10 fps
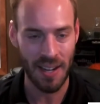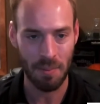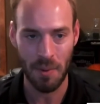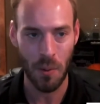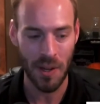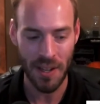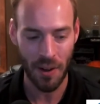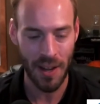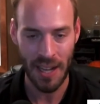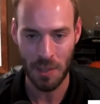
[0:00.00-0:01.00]
I'm nowhere near
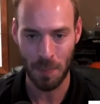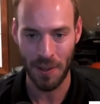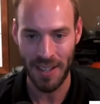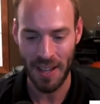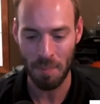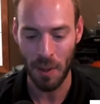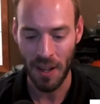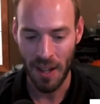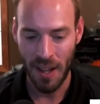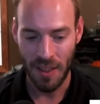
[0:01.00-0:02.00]
an expert yet, but
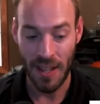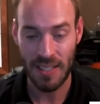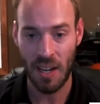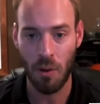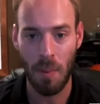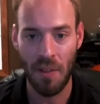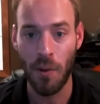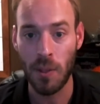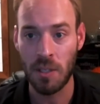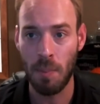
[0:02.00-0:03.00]
that's kind of what my
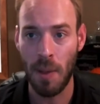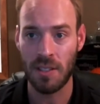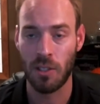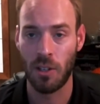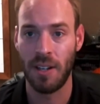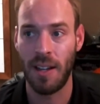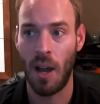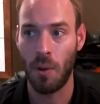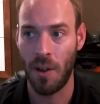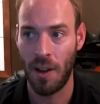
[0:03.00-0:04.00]
focus has been, is learning
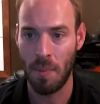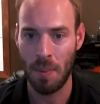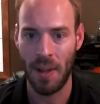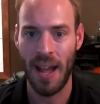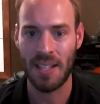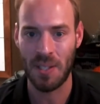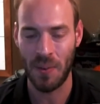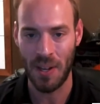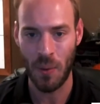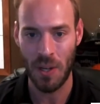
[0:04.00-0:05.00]
how to hire people, ask the
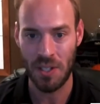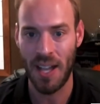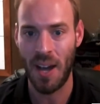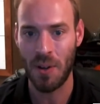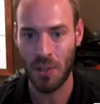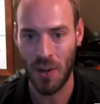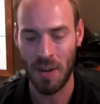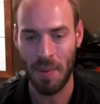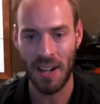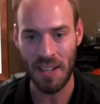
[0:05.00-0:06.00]
right questions, how to train
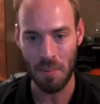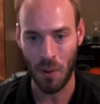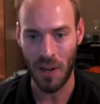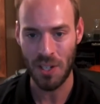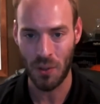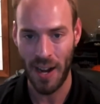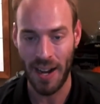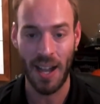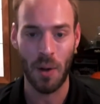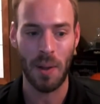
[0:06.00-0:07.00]
them, how to give them the right track,
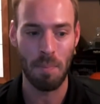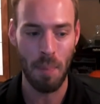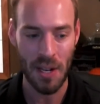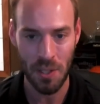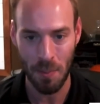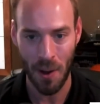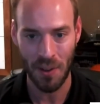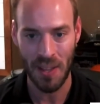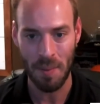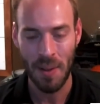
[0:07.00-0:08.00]
how do I benchmark
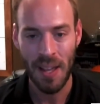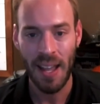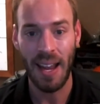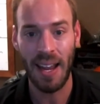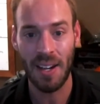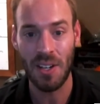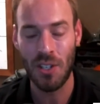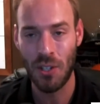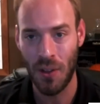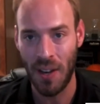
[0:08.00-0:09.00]
them, and
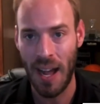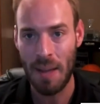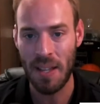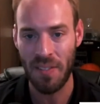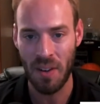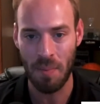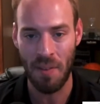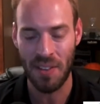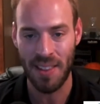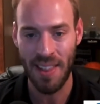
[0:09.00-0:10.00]
ensure that I'm giving them
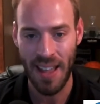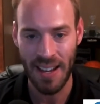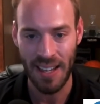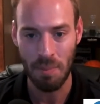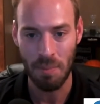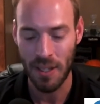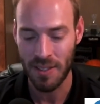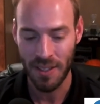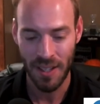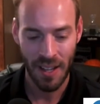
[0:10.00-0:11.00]
everything they need.
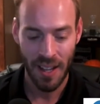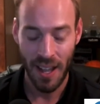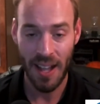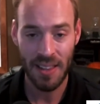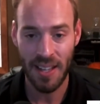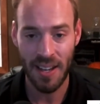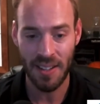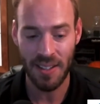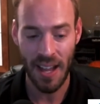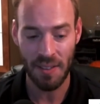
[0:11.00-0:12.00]
Because at the end of the
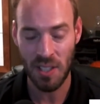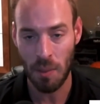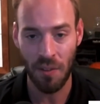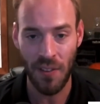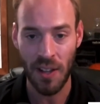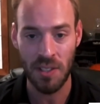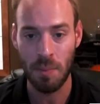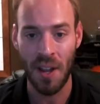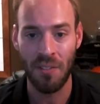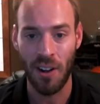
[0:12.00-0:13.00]
day, if someone fails, it's
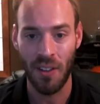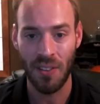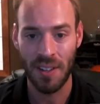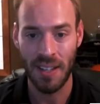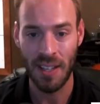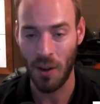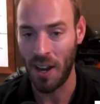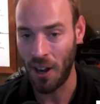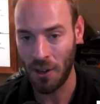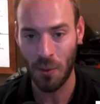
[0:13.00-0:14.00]
my fault. Either I
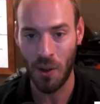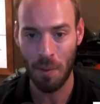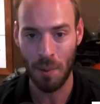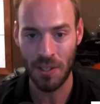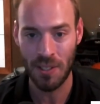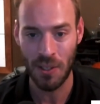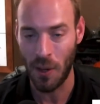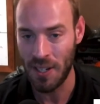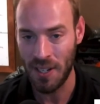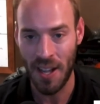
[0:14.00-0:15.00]
hired the wrong person or
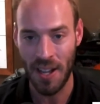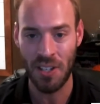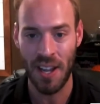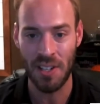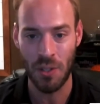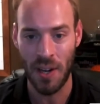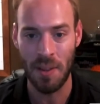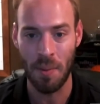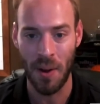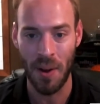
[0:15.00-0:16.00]
I didn't educate and train
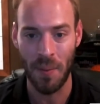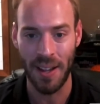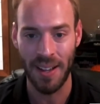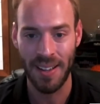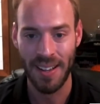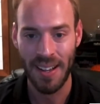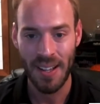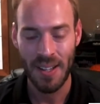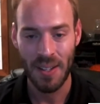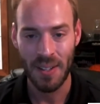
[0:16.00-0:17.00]
them the right way.
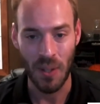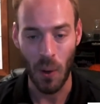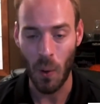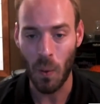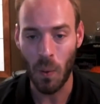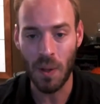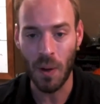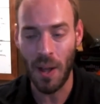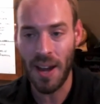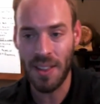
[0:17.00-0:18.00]
So,
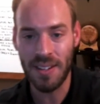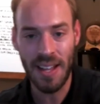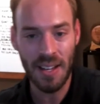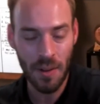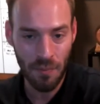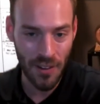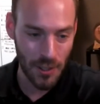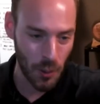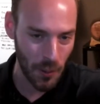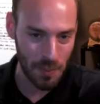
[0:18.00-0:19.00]
end of the day,
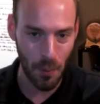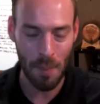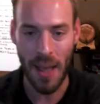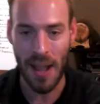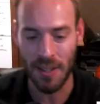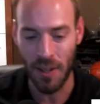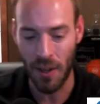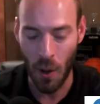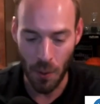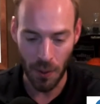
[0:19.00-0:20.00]
fingers always point back to the
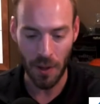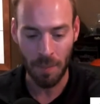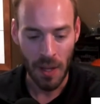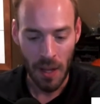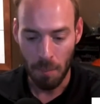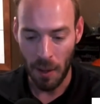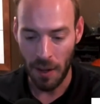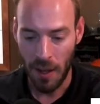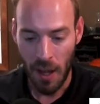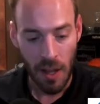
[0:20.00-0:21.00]
owner.
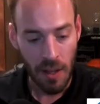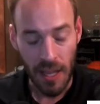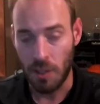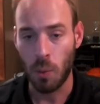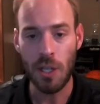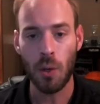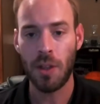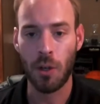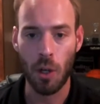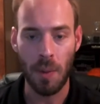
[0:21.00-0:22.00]
But yeah, so we joined
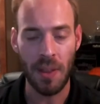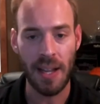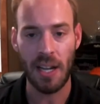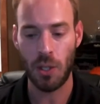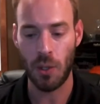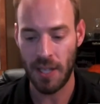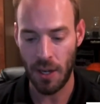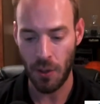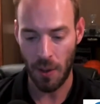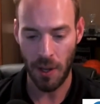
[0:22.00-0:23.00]
the group and they kind of showed us how to
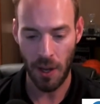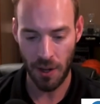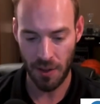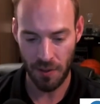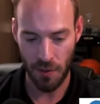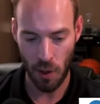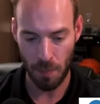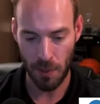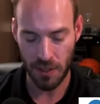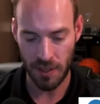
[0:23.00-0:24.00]
do that. We hired the phone
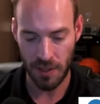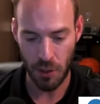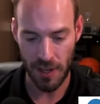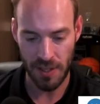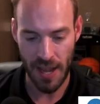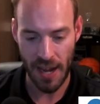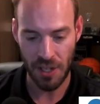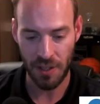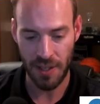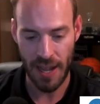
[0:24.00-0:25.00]
person, the
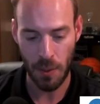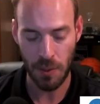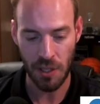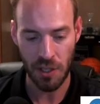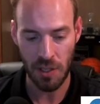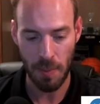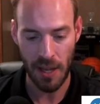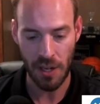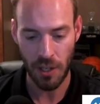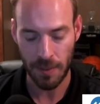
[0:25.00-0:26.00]
transaction, the acquisitions
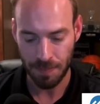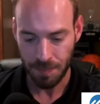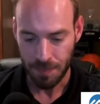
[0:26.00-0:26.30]
manager.